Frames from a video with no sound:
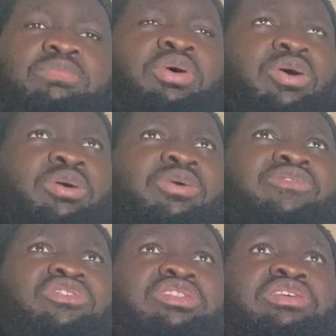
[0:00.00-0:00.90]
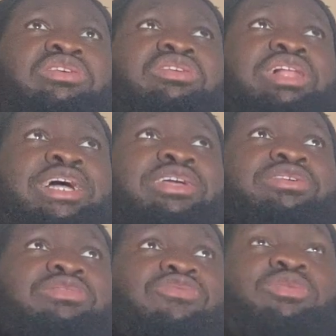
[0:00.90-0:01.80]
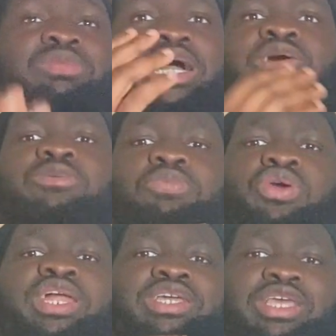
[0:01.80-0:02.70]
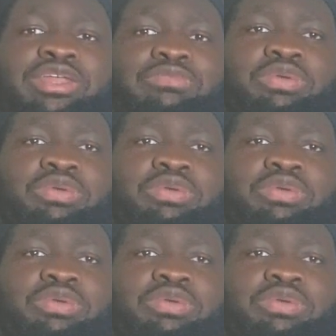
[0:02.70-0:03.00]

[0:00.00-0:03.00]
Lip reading: But, obviously, like, from our point, I get it.